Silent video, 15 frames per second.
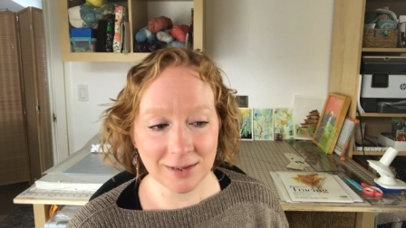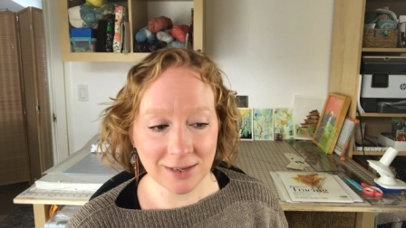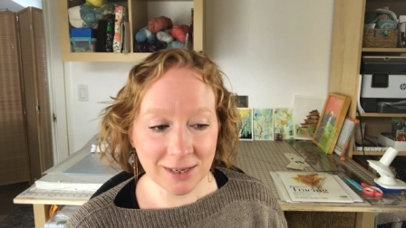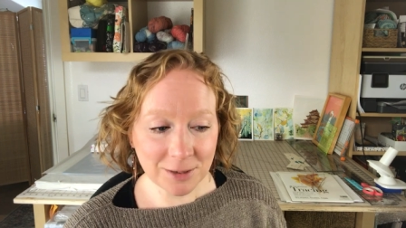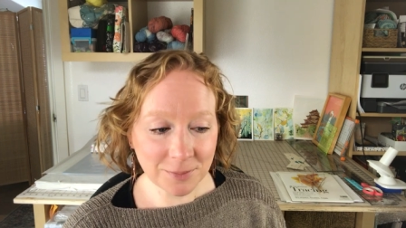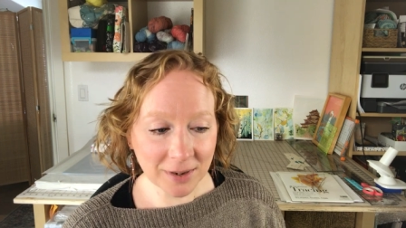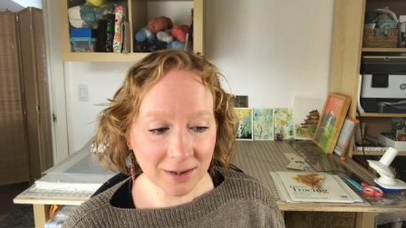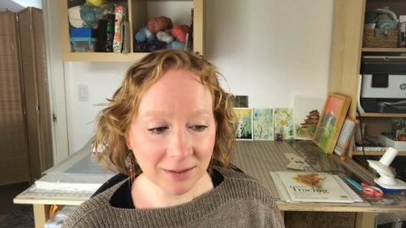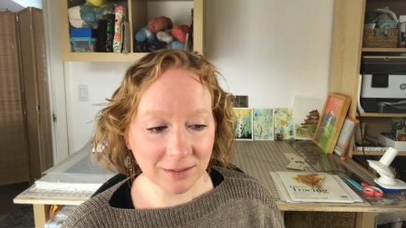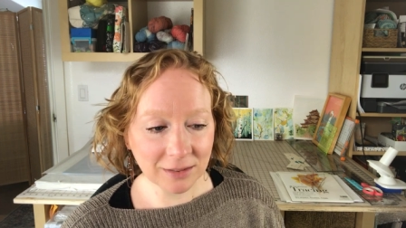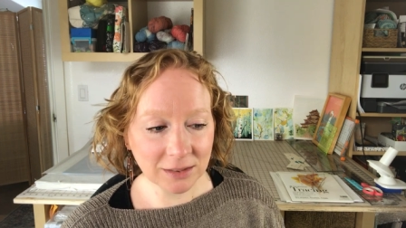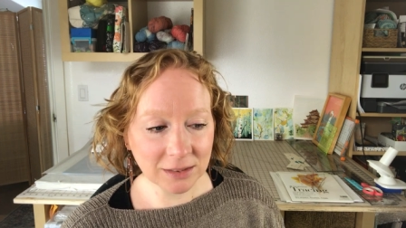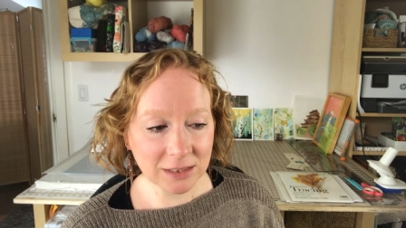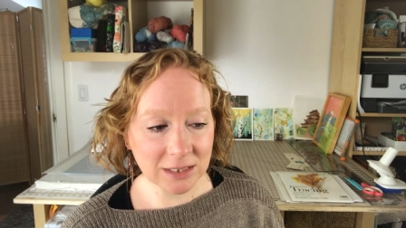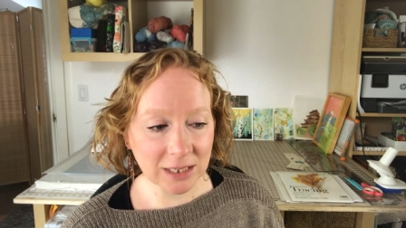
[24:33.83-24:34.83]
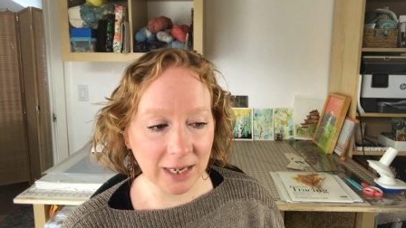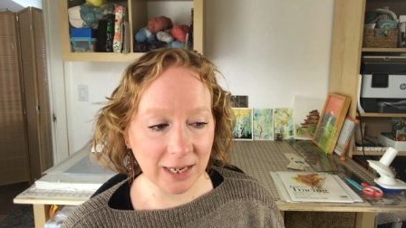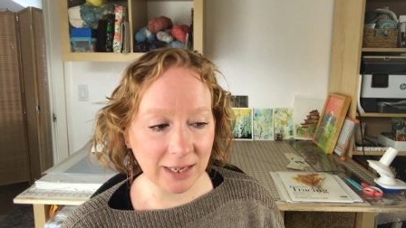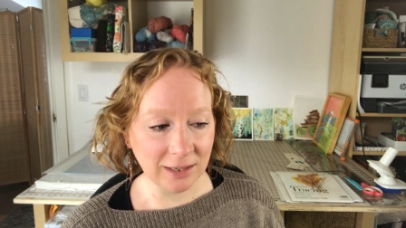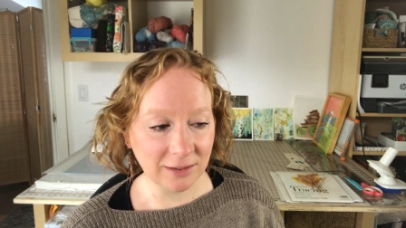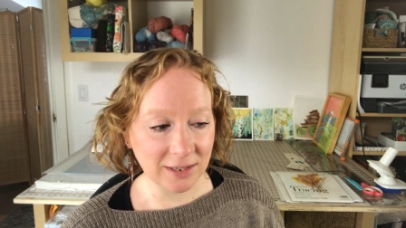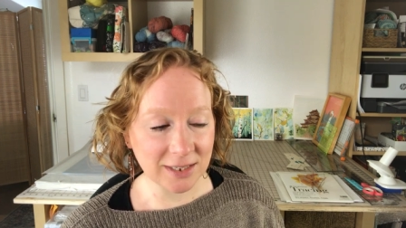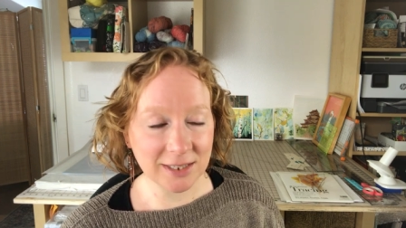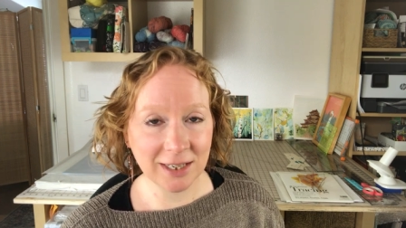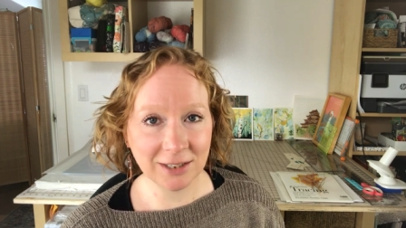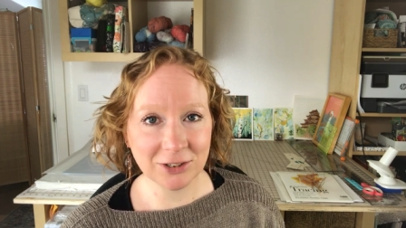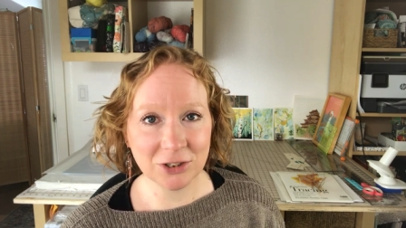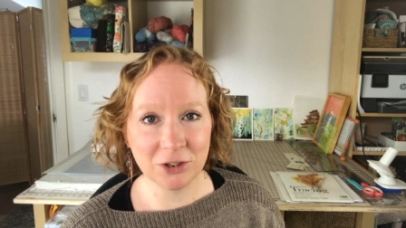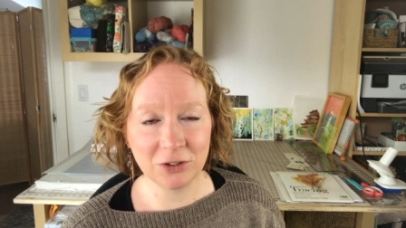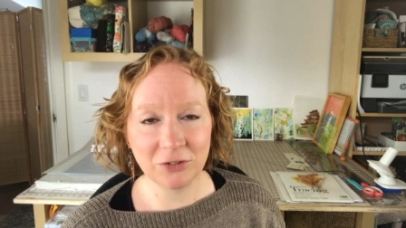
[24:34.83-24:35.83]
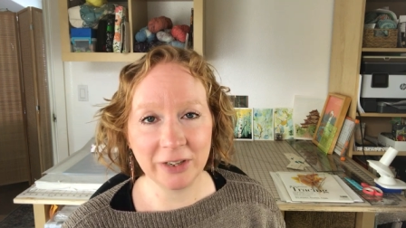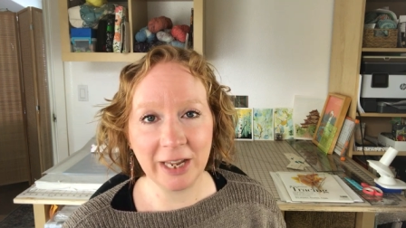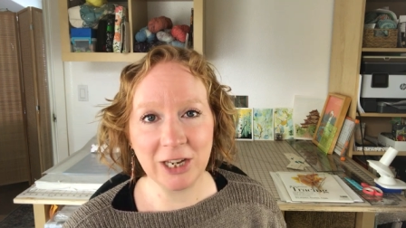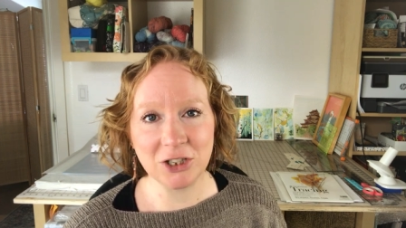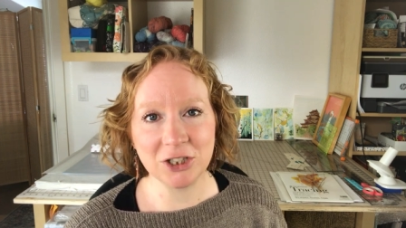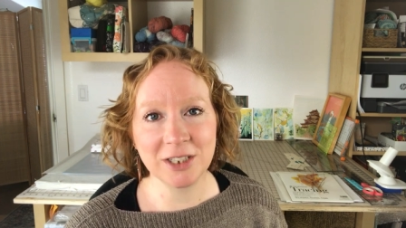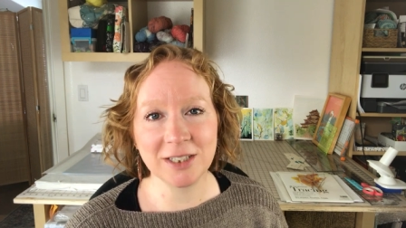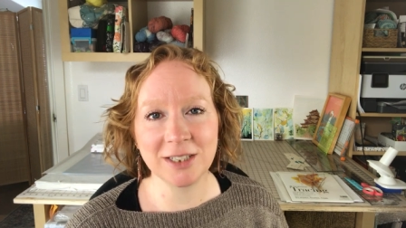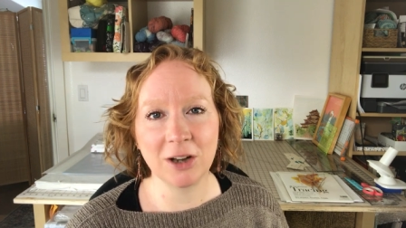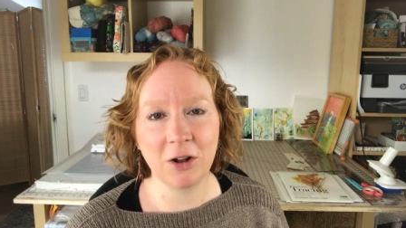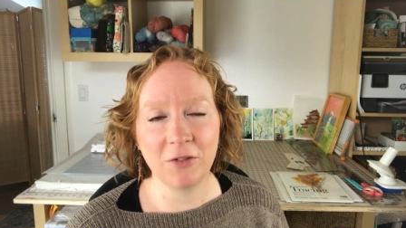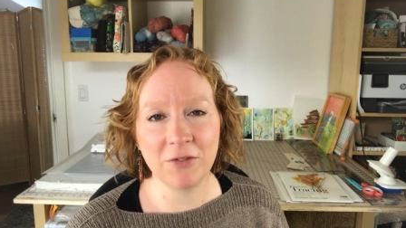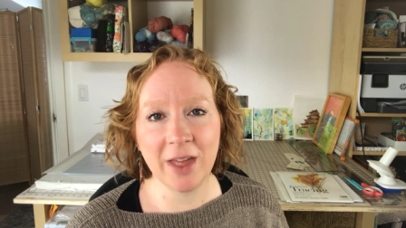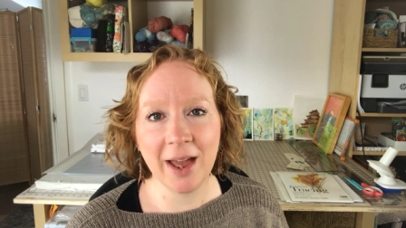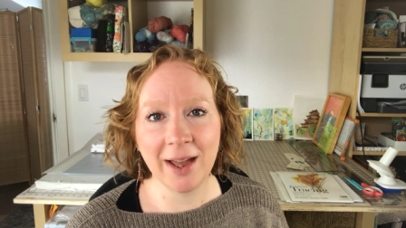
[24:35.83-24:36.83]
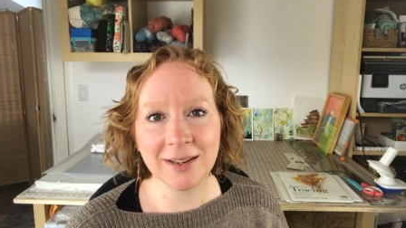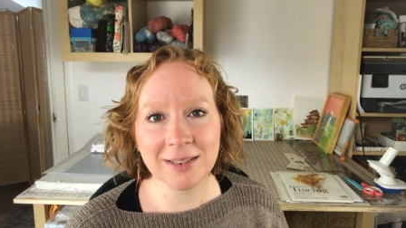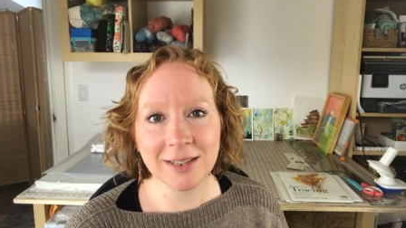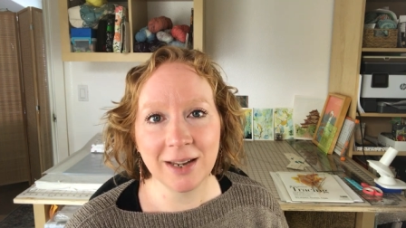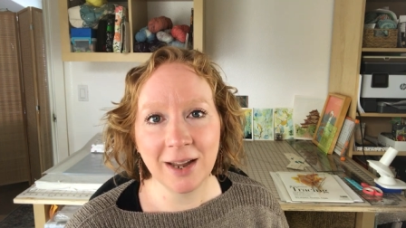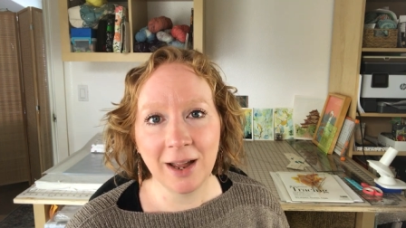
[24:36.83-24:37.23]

emails and the sales notifications and all that,